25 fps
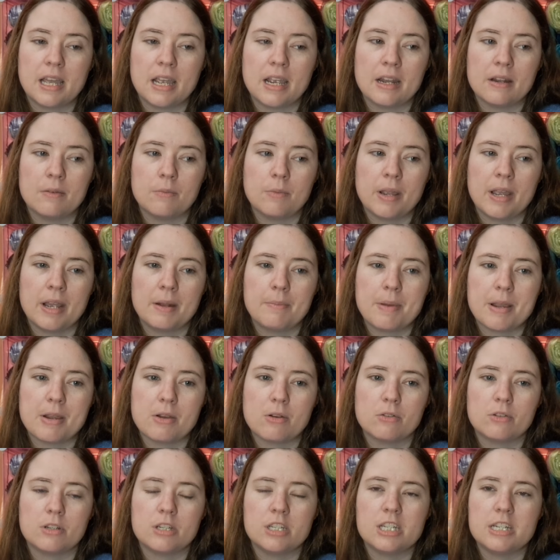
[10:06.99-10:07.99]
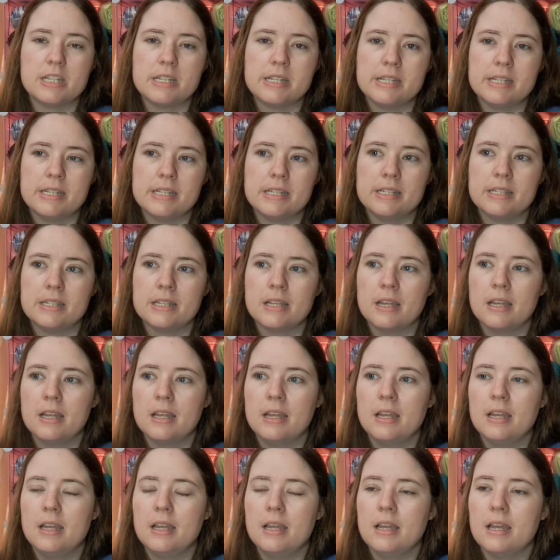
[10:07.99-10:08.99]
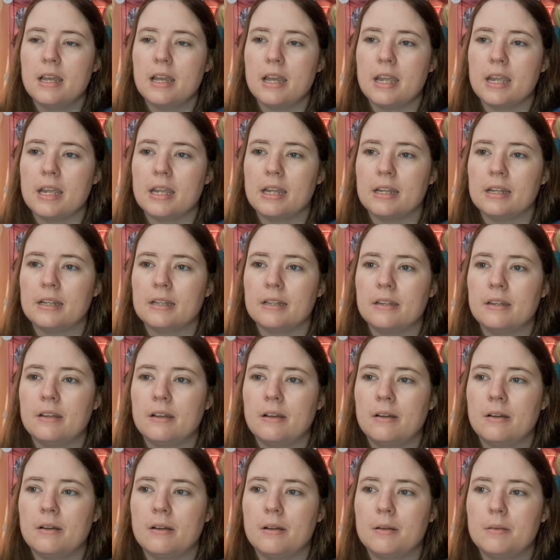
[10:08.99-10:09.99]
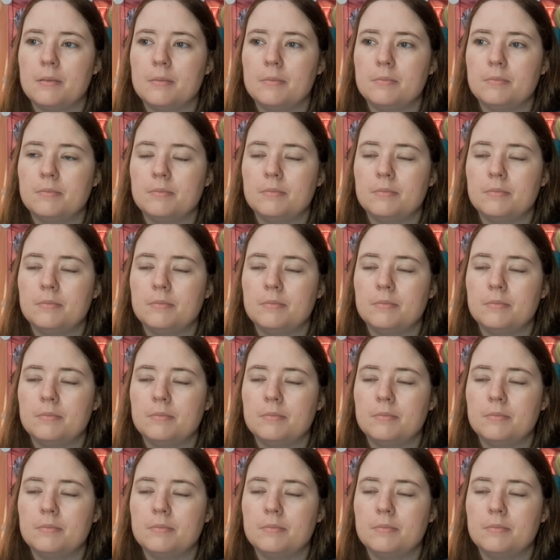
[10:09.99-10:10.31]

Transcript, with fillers: and we had macaroni and cheese and uh,